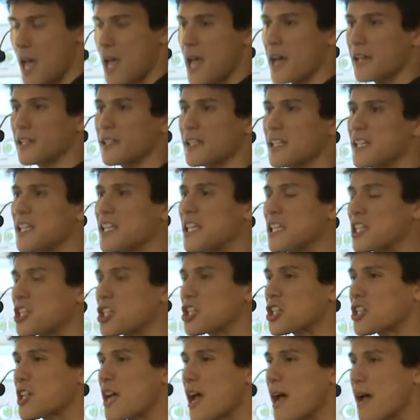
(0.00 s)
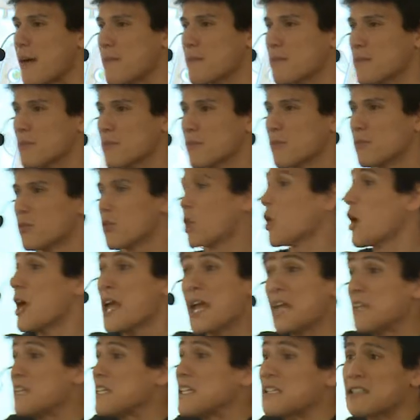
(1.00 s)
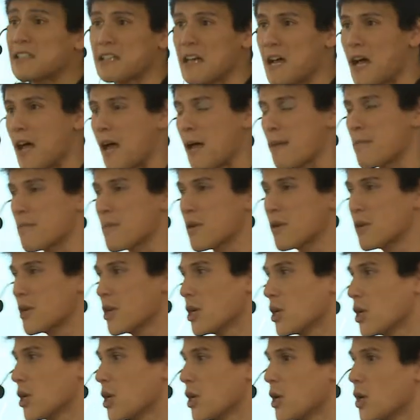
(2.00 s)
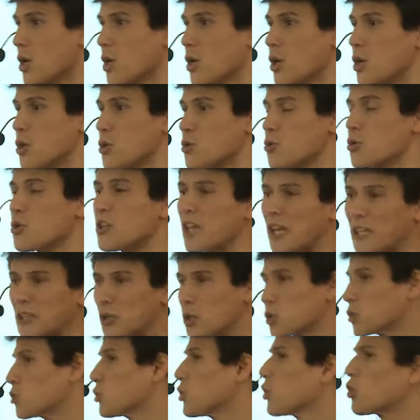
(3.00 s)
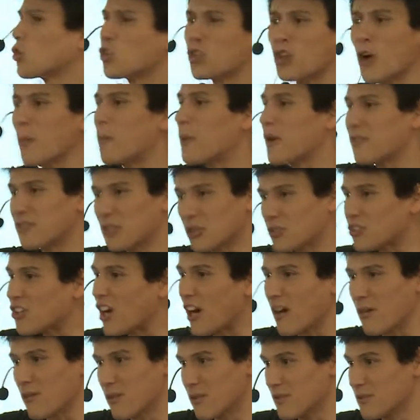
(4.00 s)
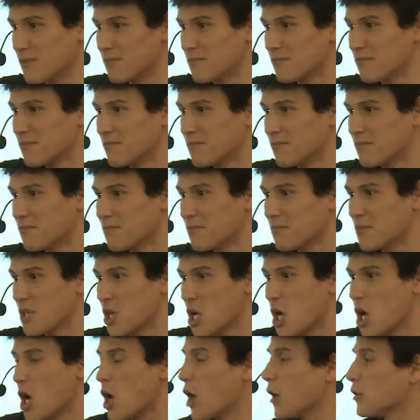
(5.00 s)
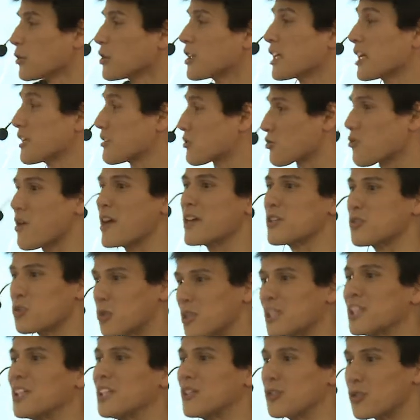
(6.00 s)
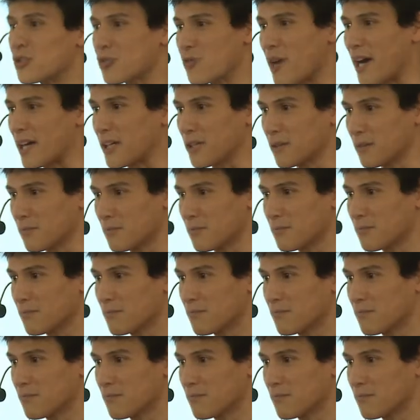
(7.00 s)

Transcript: And each time, or any time, you can go to the top of the tower, and you can try to kill the dragon.